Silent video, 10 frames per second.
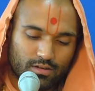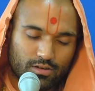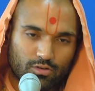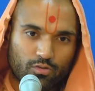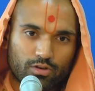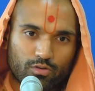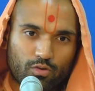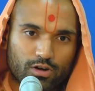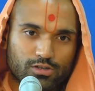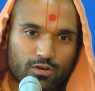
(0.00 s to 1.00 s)
You know, when you
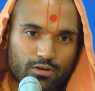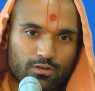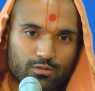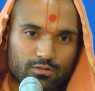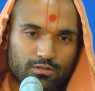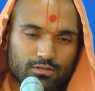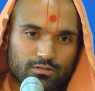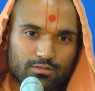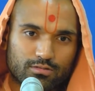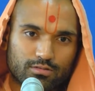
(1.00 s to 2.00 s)
watch cartoons,
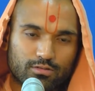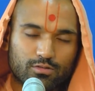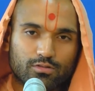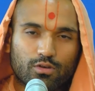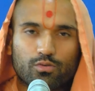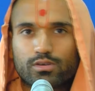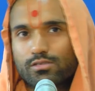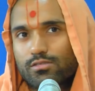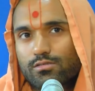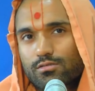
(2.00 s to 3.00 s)
there's
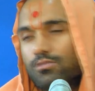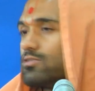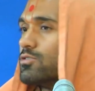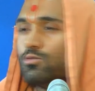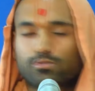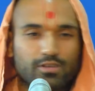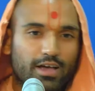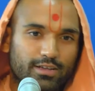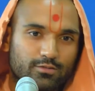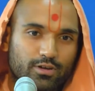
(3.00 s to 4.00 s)
always two
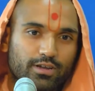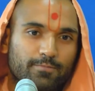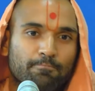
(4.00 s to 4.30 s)
sides, right?